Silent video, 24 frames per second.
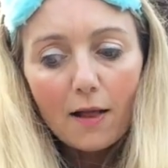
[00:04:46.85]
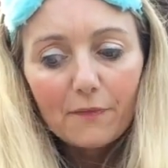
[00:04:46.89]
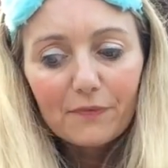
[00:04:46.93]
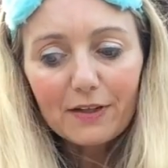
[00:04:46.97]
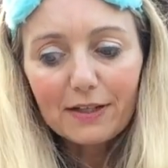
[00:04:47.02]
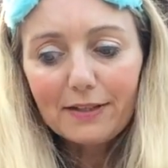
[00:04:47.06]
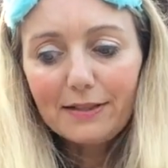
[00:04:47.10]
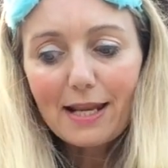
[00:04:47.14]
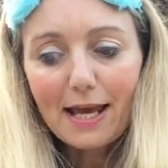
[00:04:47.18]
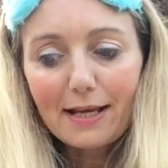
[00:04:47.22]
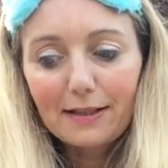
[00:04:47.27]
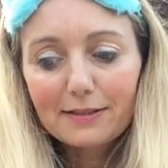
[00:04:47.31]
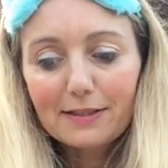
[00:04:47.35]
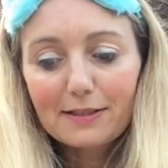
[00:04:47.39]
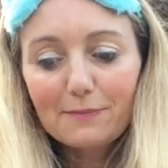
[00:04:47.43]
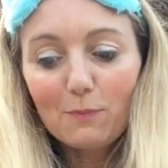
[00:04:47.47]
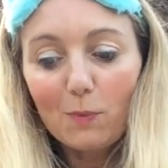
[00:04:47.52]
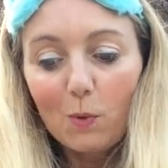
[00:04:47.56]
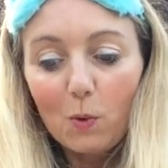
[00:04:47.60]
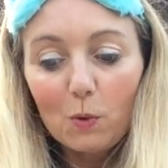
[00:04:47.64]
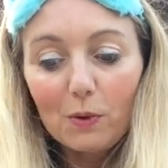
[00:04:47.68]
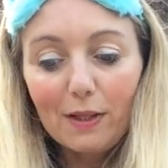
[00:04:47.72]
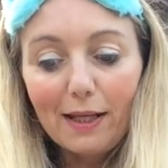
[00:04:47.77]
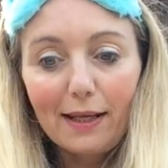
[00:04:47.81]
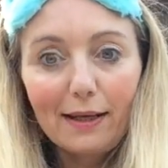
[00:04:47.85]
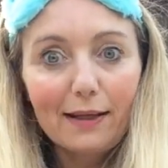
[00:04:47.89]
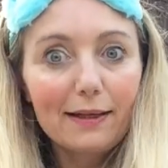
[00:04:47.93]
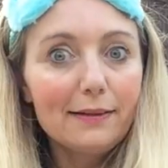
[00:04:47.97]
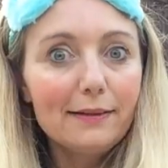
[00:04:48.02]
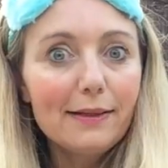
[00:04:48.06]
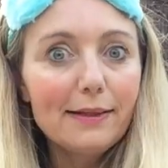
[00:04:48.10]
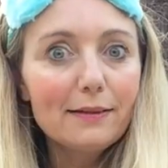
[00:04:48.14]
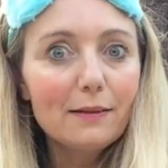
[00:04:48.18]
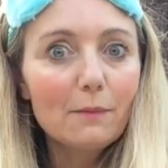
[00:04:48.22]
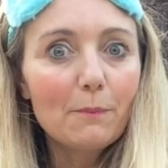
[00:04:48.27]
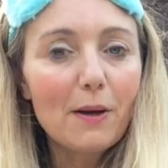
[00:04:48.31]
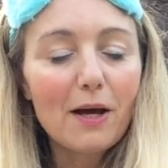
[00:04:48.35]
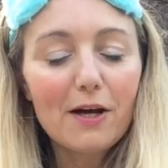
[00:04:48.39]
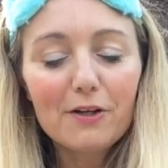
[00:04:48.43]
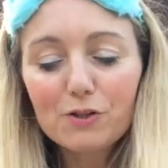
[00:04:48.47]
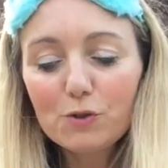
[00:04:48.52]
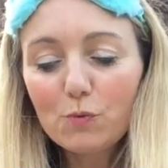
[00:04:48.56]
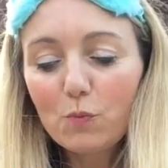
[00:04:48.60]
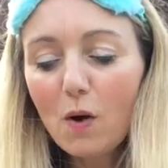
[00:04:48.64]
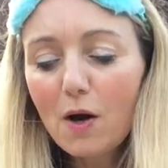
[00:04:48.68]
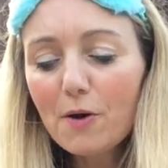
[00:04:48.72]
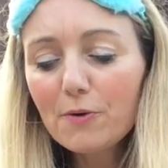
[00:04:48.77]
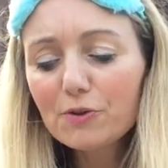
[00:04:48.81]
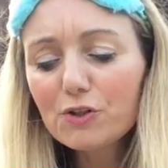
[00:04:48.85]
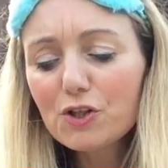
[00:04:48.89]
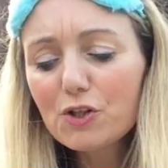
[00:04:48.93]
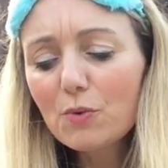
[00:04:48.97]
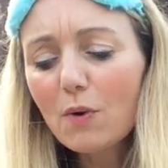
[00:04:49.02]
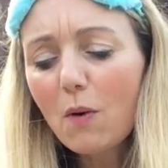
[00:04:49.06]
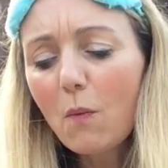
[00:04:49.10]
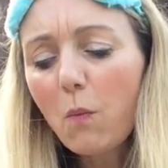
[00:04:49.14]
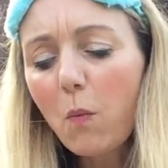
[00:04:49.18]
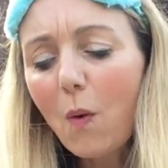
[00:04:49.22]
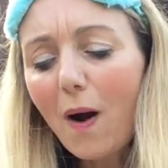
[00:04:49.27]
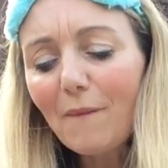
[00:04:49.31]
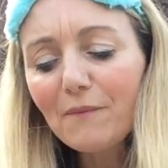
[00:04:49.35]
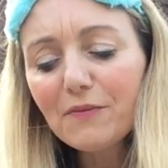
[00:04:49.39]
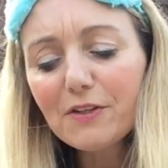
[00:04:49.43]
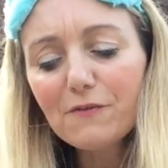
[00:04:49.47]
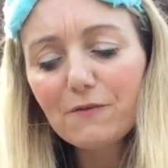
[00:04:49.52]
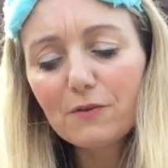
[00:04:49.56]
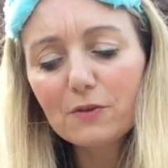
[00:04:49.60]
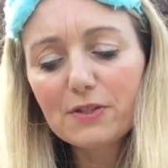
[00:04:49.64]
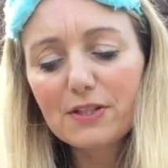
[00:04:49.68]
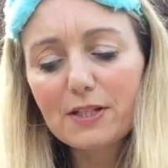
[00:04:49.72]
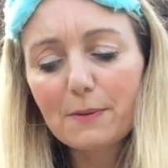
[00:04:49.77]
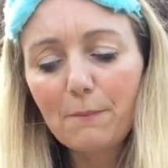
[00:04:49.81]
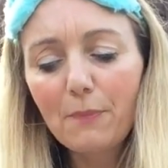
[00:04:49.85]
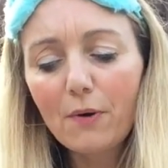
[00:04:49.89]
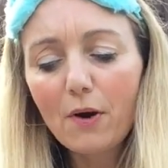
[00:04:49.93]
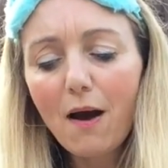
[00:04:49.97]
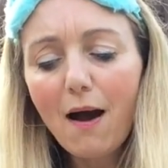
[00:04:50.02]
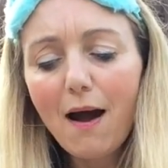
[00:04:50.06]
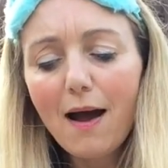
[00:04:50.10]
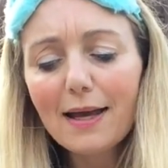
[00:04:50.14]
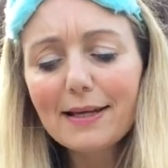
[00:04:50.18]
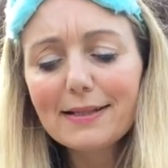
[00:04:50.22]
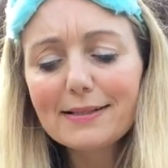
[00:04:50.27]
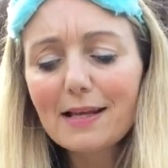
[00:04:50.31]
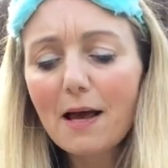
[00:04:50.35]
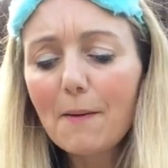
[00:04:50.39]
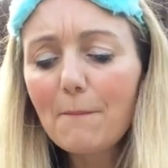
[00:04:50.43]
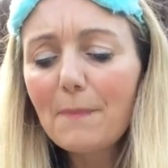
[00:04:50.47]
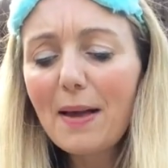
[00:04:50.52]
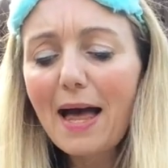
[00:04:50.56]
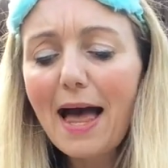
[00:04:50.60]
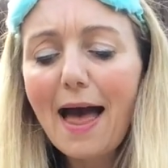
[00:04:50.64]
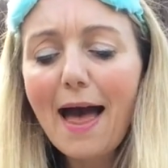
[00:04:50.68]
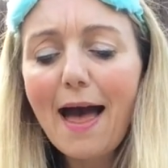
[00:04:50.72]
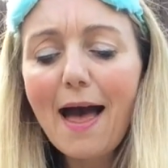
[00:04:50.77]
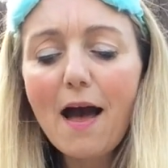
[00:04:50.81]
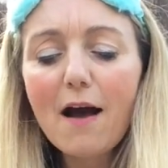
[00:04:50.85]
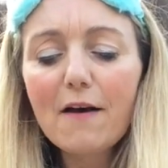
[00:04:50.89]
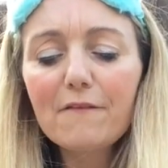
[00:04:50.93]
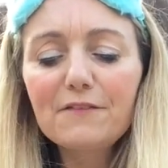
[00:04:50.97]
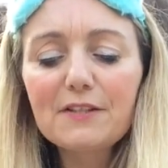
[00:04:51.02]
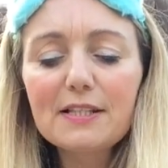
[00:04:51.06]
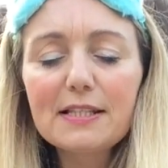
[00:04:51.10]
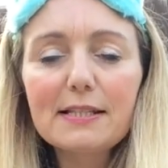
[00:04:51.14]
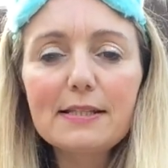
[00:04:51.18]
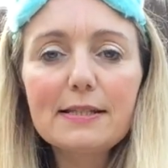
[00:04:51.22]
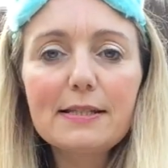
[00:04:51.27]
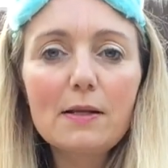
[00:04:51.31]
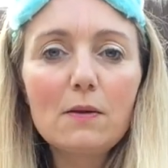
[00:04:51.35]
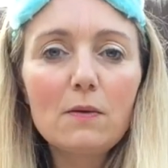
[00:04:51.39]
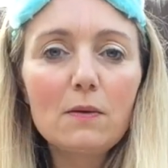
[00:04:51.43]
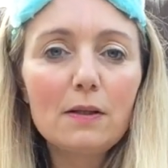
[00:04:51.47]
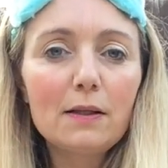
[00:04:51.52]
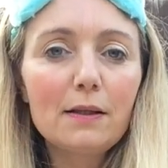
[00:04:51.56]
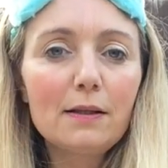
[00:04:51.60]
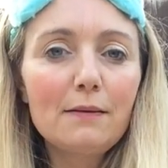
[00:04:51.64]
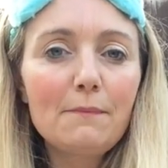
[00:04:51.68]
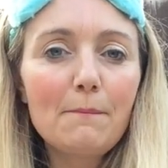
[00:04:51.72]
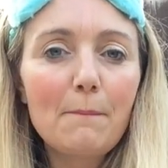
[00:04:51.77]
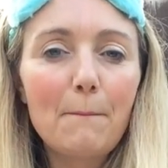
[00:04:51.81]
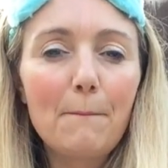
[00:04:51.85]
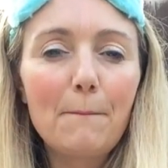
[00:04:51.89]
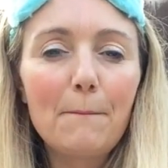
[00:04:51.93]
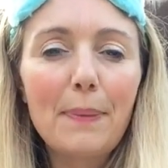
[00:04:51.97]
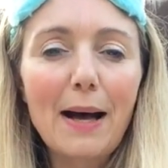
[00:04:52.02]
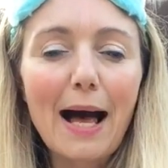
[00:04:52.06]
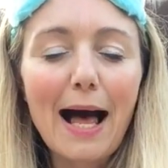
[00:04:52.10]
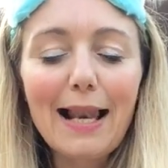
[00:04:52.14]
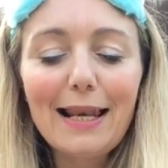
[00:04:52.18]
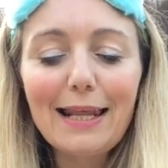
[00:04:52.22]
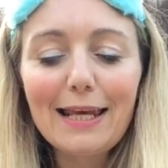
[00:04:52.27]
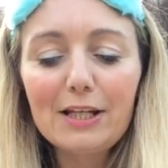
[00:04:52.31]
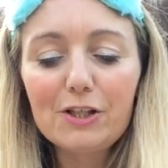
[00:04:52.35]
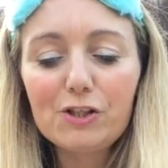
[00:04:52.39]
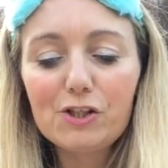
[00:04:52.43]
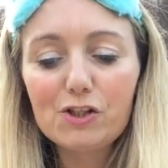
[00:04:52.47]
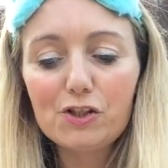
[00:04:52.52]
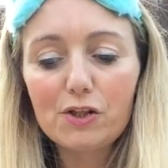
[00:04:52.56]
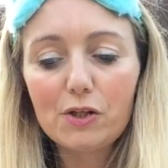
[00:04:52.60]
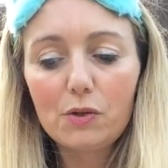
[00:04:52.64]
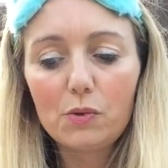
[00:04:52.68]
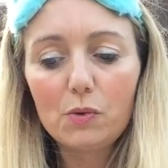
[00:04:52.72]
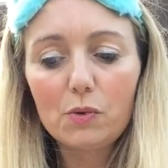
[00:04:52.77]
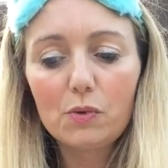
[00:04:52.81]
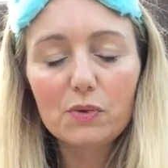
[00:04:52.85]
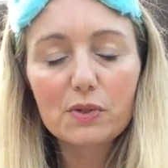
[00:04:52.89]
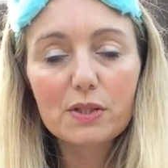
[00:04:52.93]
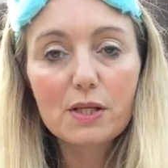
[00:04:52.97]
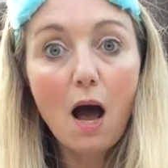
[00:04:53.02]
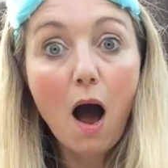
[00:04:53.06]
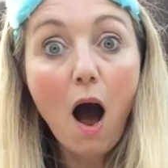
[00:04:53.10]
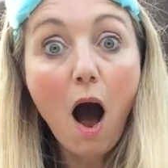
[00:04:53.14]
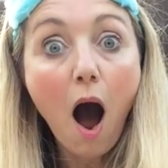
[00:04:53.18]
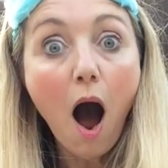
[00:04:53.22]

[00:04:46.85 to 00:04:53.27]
The next morning, Little Bird awoke to a wonderful surprise, a pair of silken ballet shoes.